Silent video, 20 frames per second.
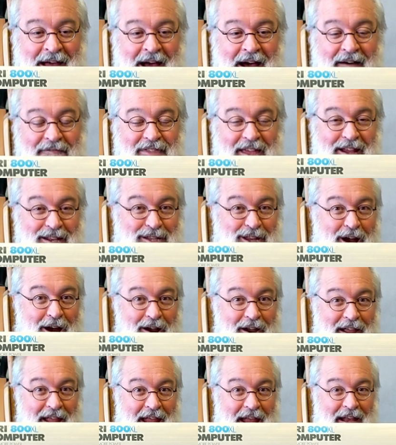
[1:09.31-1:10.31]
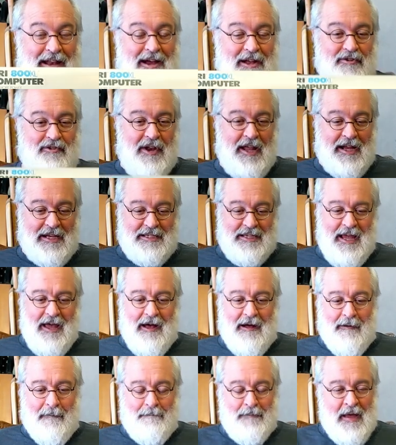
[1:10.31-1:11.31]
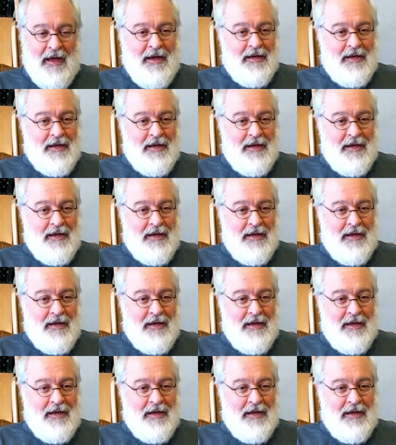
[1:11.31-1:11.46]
of the Atari 800XL.